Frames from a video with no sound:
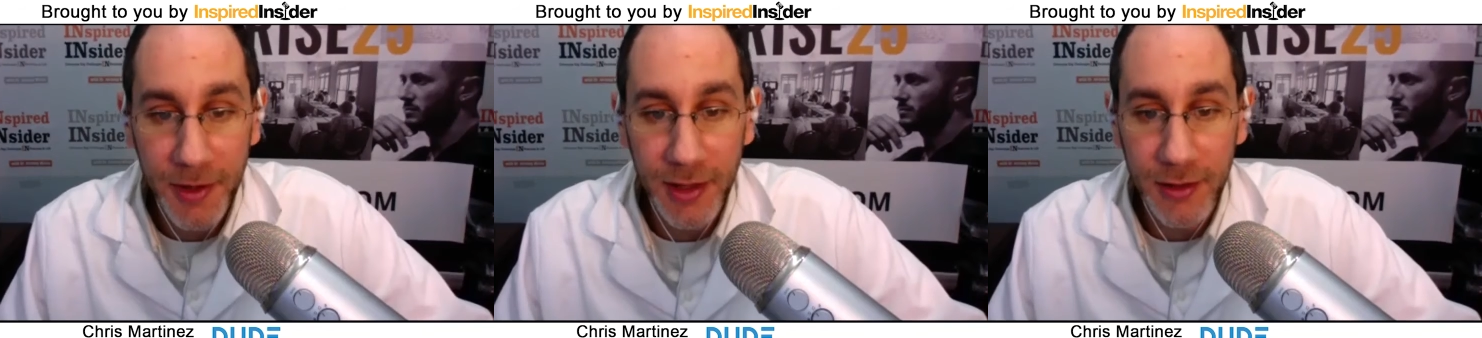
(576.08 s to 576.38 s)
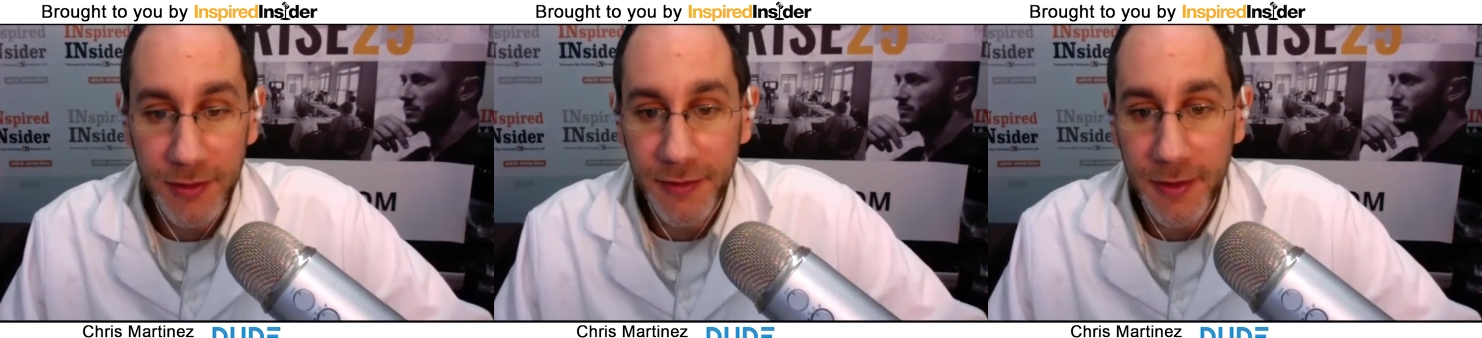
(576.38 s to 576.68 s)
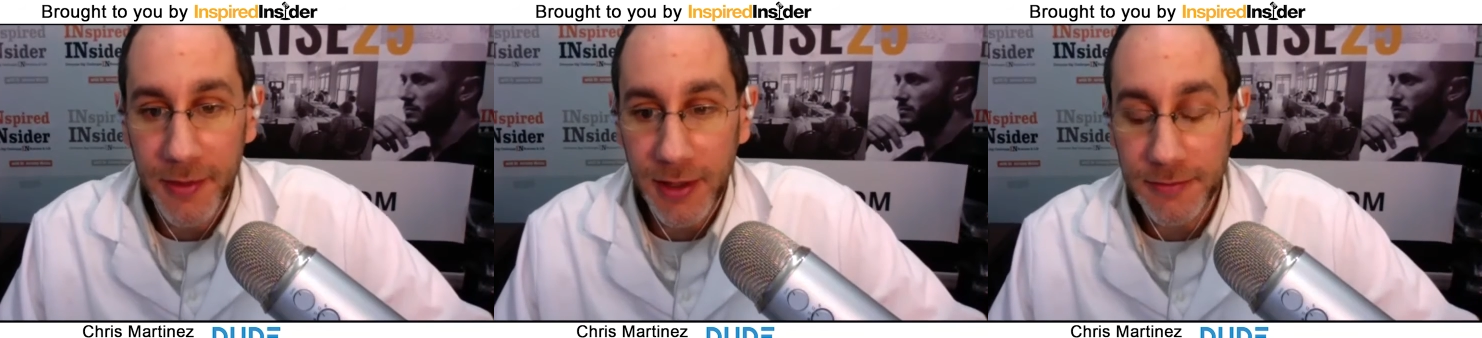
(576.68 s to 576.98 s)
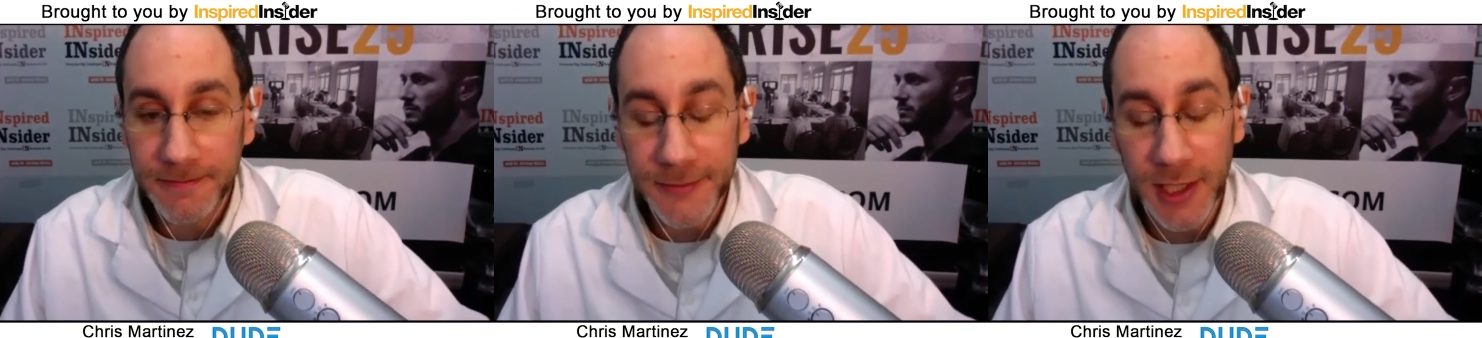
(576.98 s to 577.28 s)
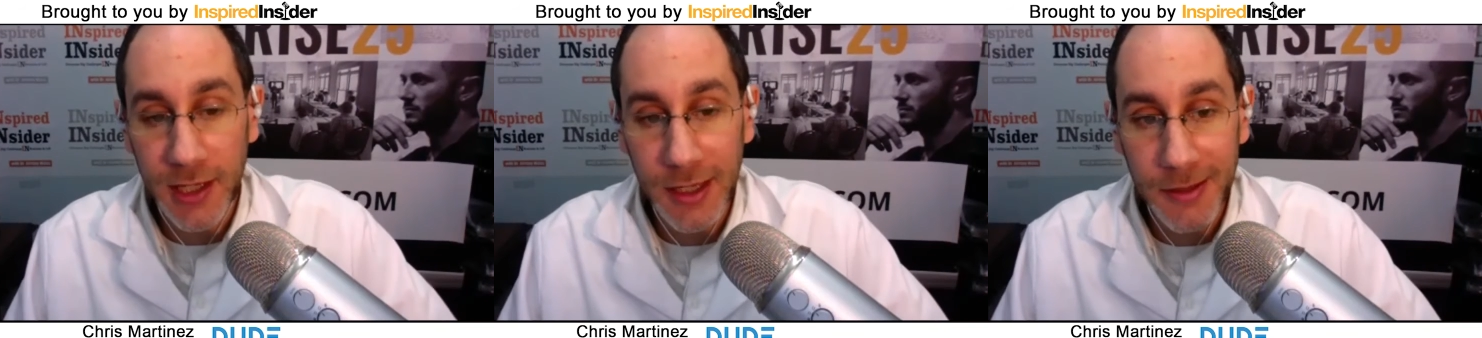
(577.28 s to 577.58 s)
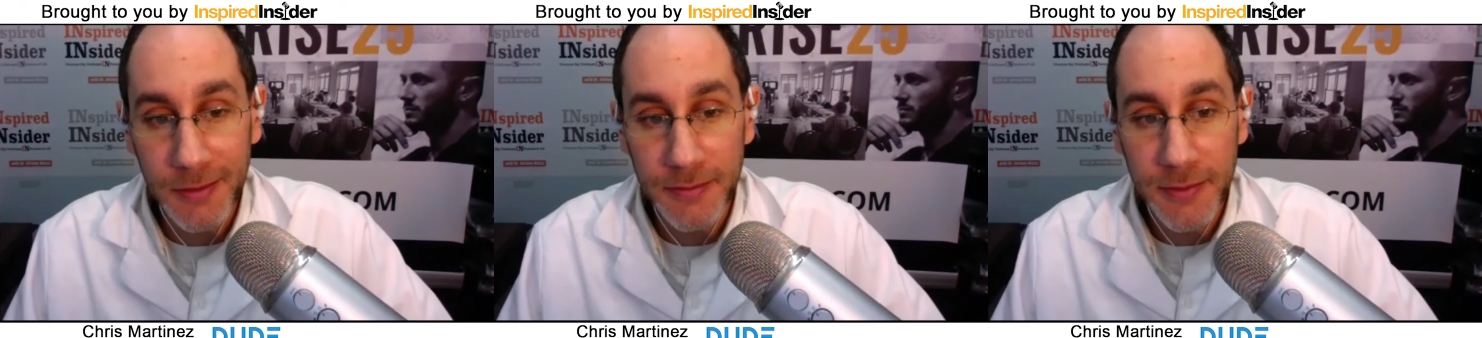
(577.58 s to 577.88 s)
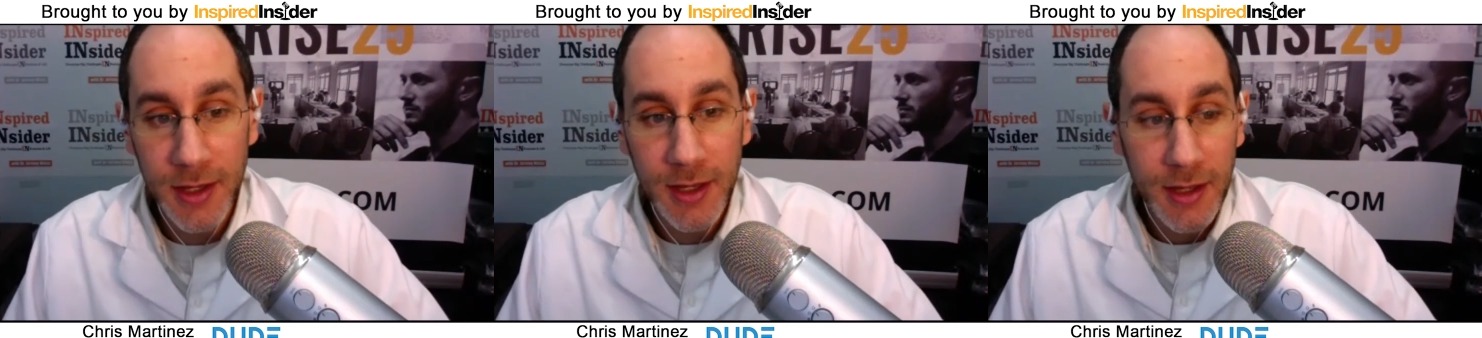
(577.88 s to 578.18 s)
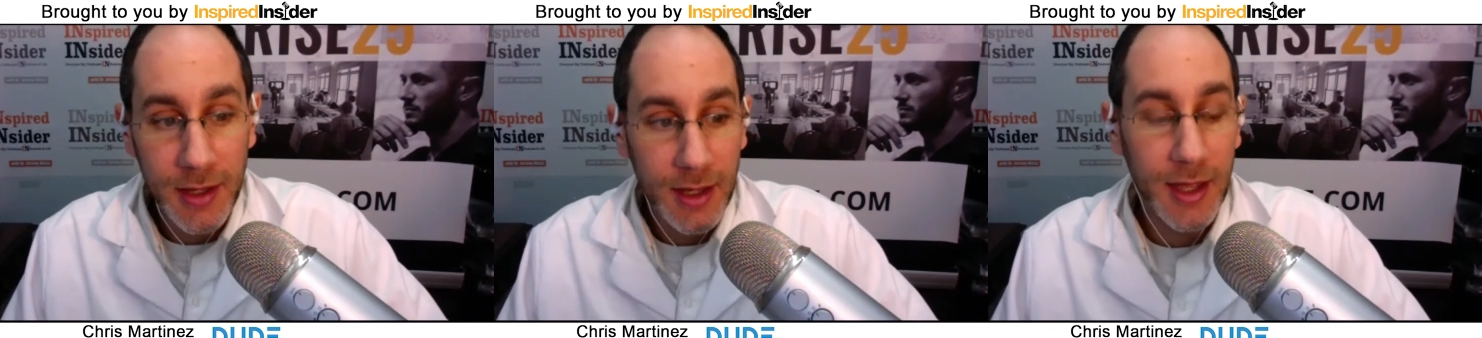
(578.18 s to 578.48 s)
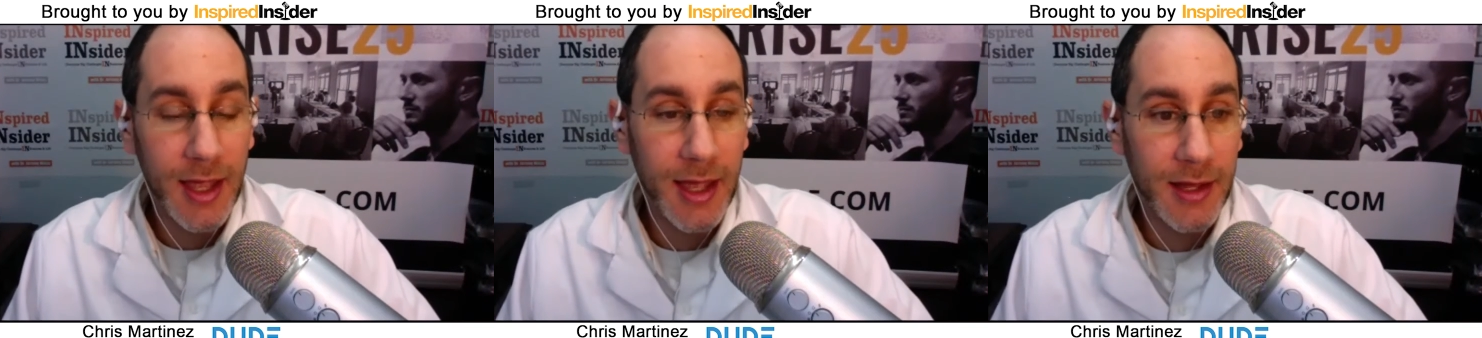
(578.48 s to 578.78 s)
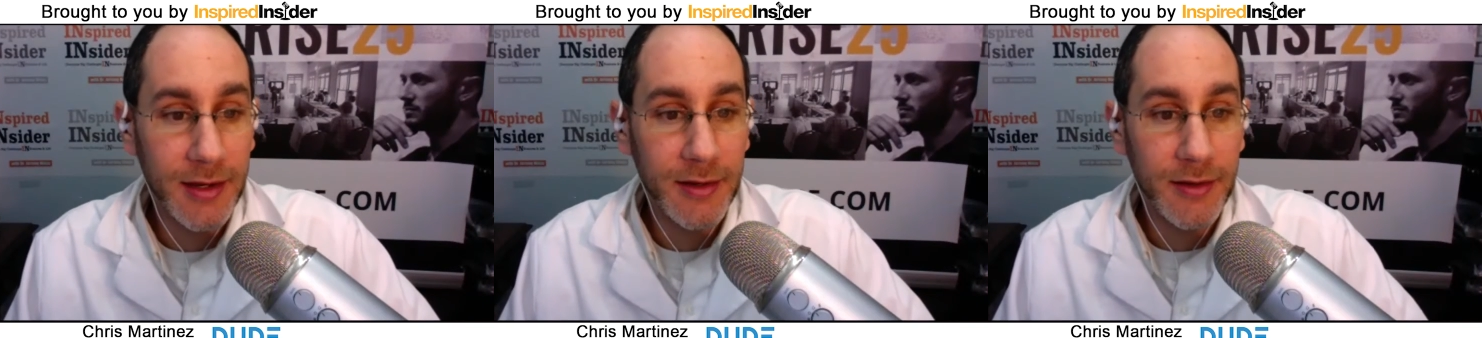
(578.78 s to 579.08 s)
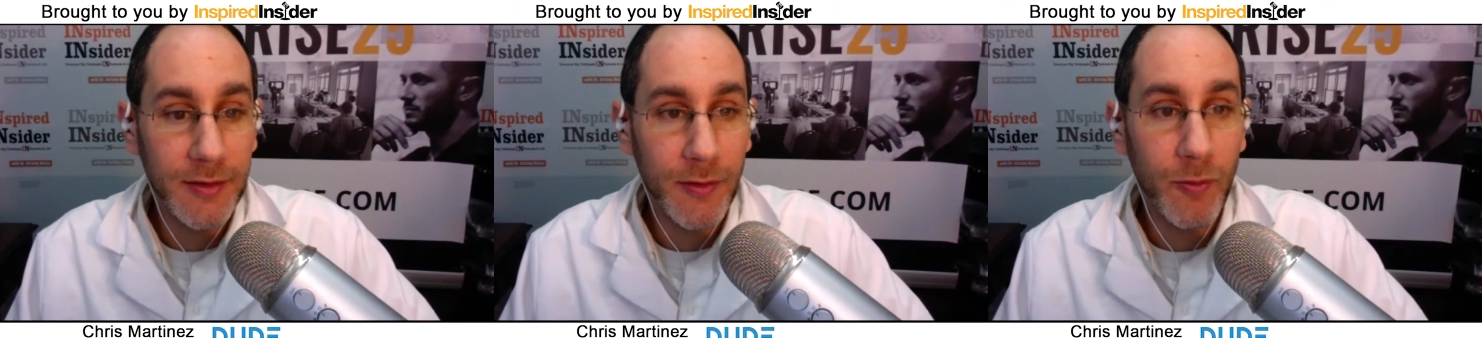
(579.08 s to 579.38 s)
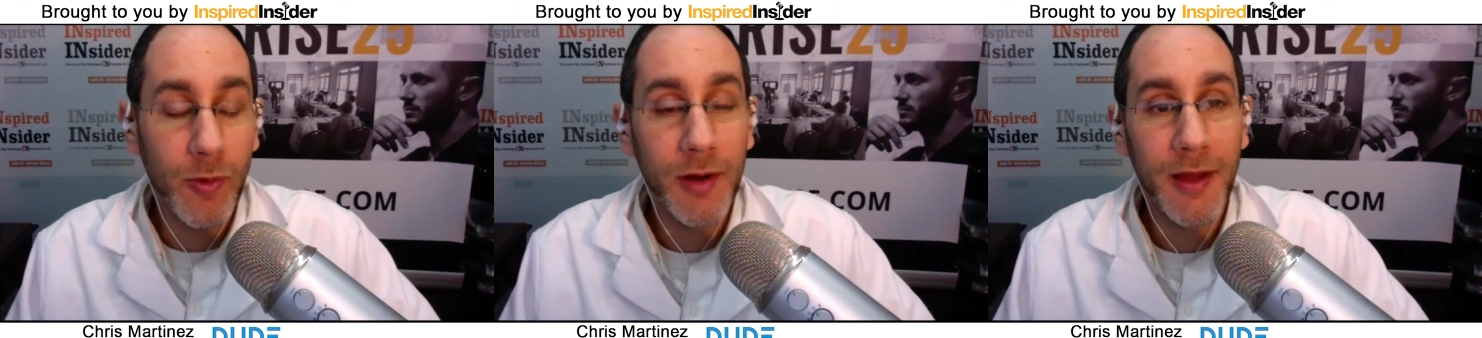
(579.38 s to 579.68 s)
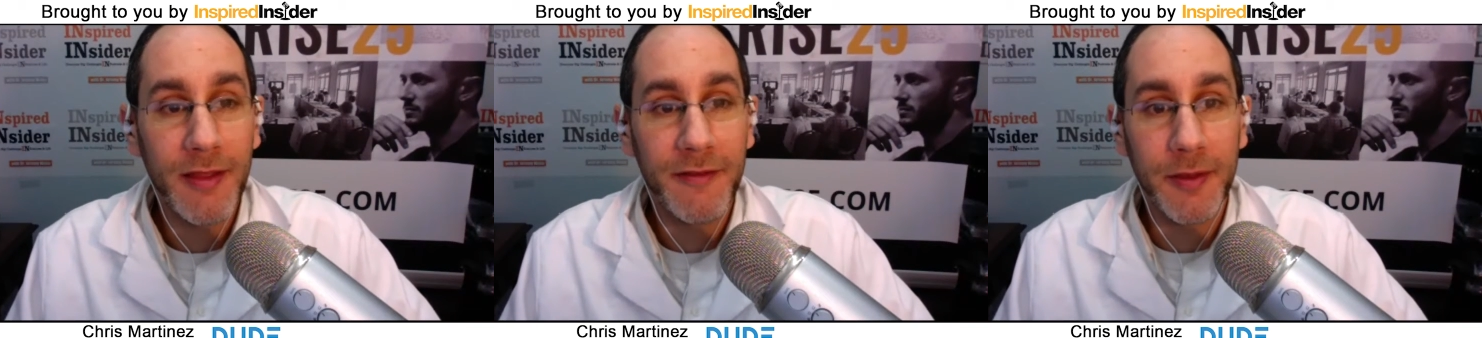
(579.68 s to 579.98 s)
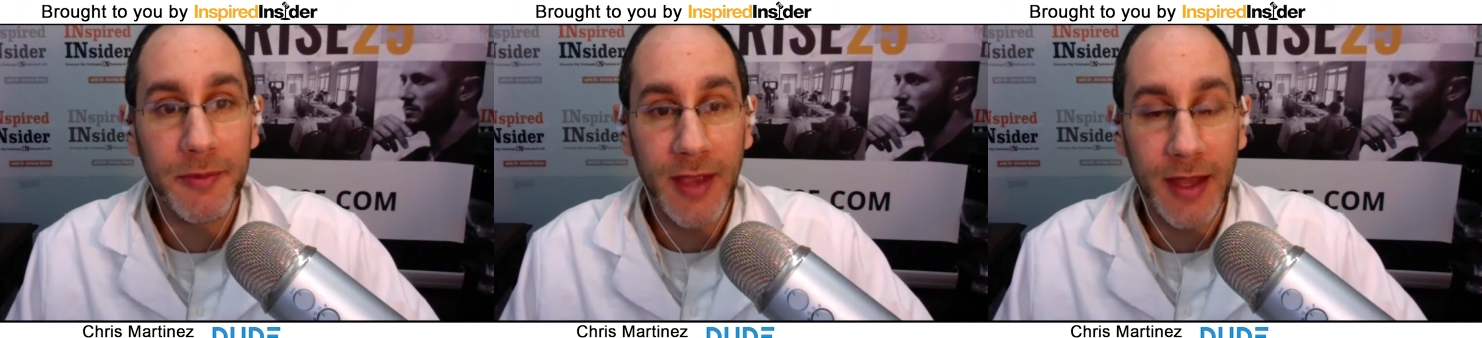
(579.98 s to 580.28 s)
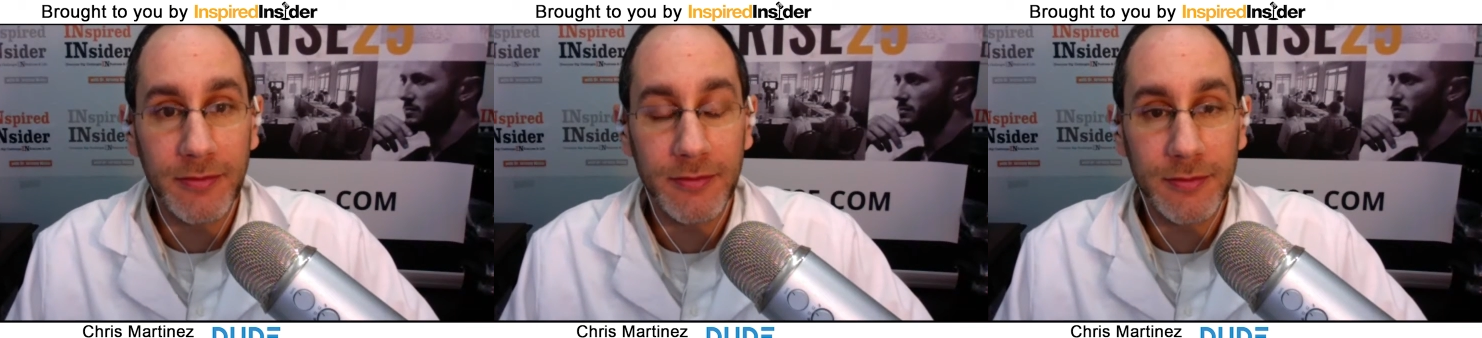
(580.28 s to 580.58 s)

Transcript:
Speaker 1: can learn from it. Um, and what about on the flip side?